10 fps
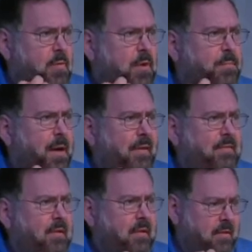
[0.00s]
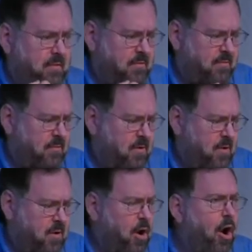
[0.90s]
with pestilence
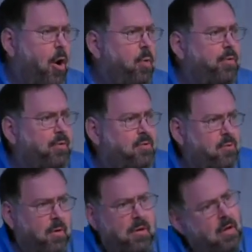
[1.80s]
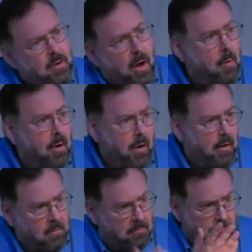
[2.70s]
or with the sword.
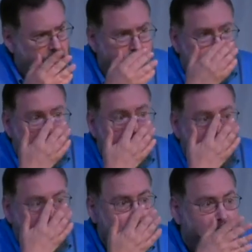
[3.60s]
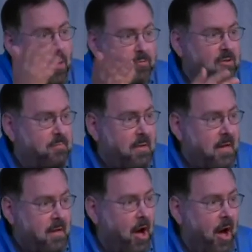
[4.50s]
Does Moses
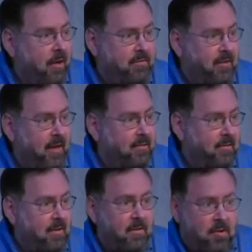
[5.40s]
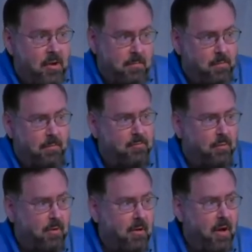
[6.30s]
mean us as in the Hebrews,
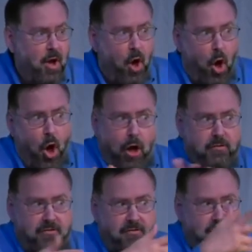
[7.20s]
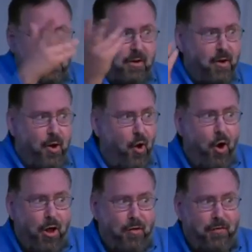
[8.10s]
or us,
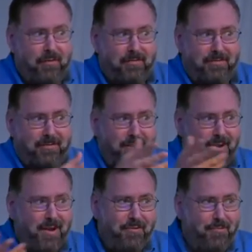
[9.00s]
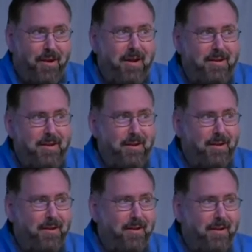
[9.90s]
all of us right
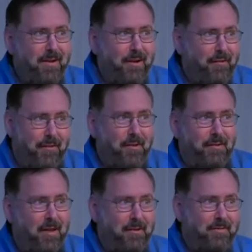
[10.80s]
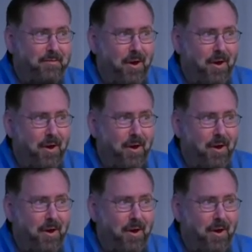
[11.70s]
here? If you don't let us